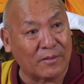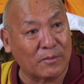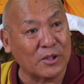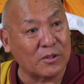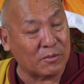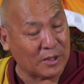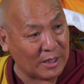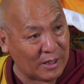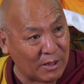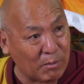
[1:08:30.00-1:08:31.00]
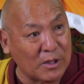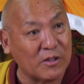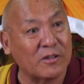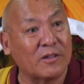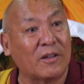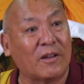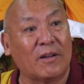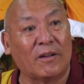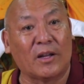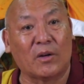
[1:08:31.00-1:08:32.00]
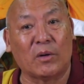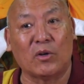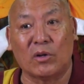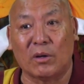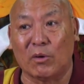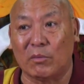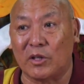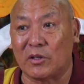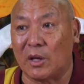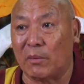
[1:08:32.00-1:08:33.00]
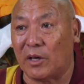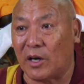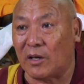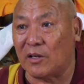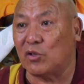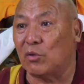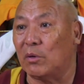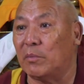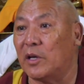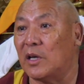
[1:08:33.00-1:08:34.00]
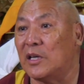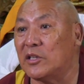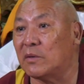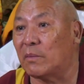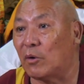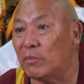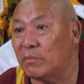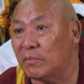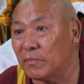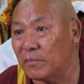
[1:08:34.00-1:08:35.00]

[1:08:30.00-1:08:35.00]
Which clearly means that when you develop this loving kindness, you will be released from